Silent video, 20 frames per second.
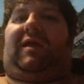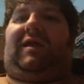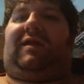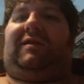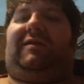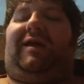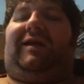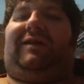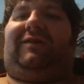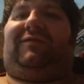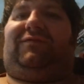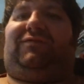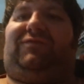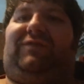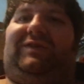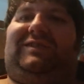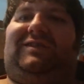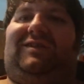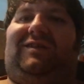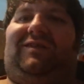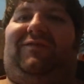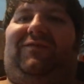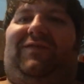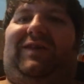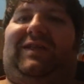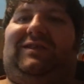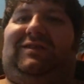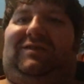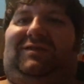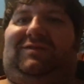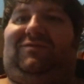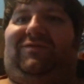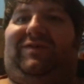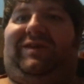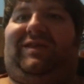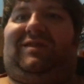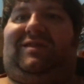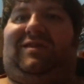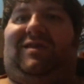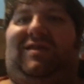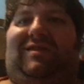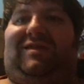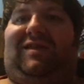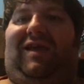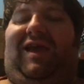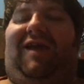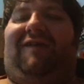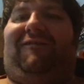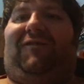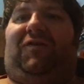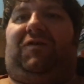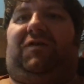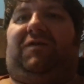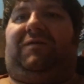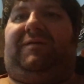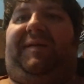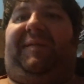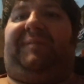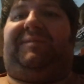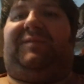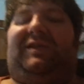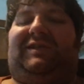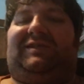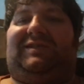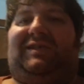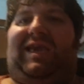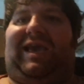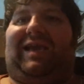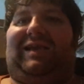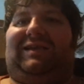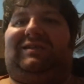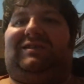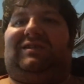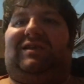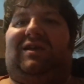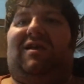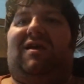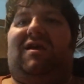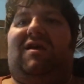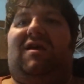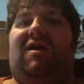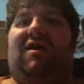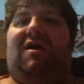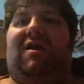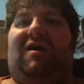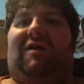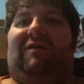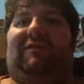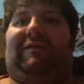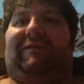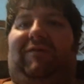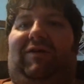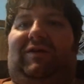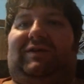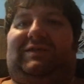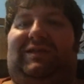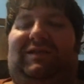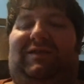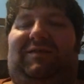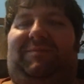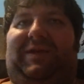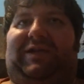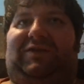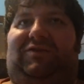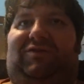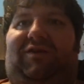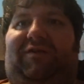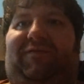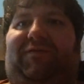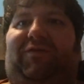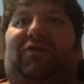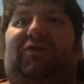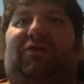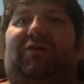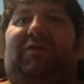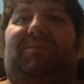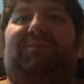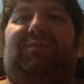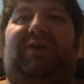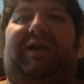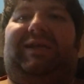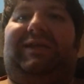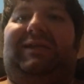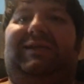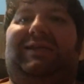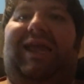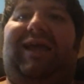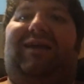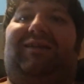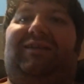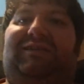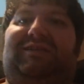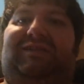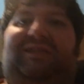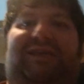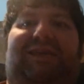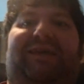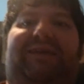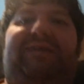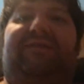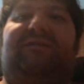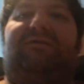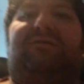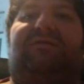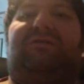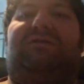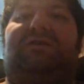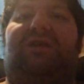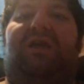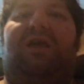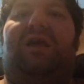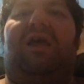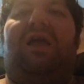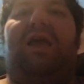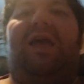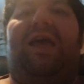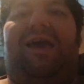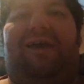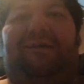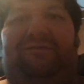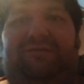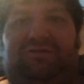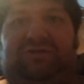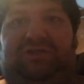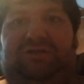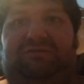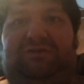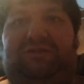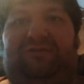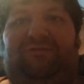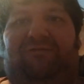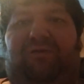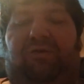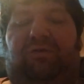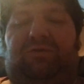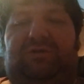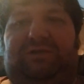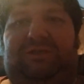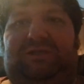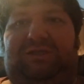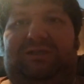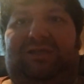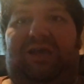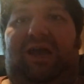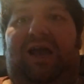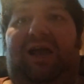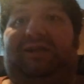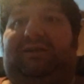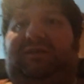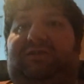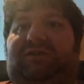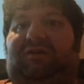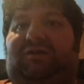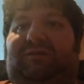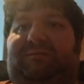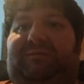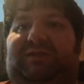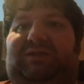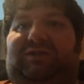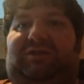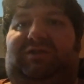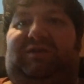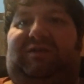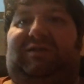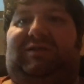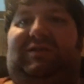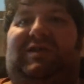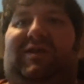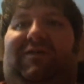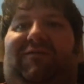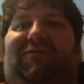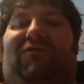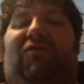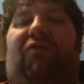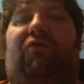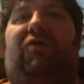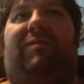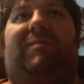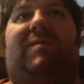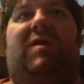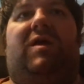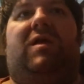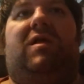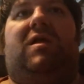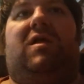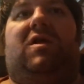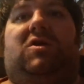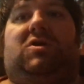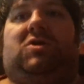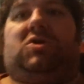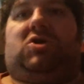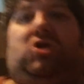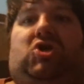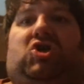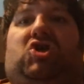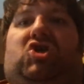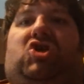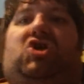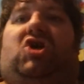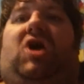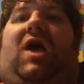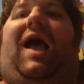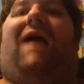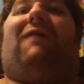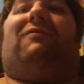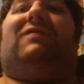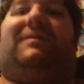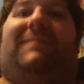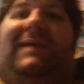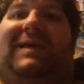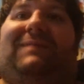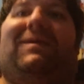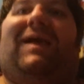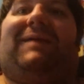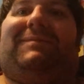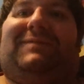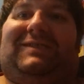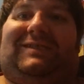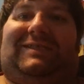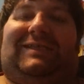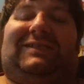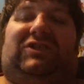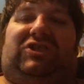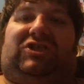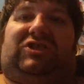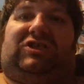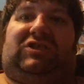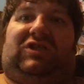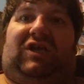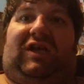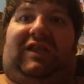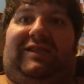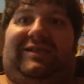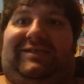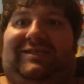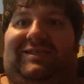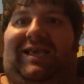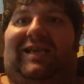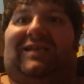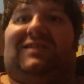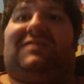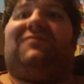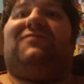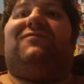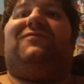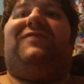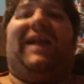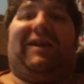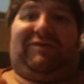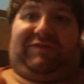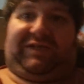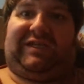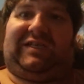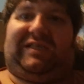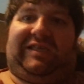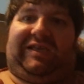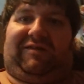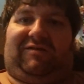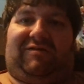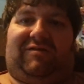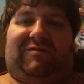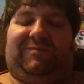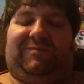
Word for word: In light of recent events with the Heather Hironimus case, we've all seen the picture of her breaking down in tears after she was forced to sign a circumcision consent form. I want to make my position on this case very clear.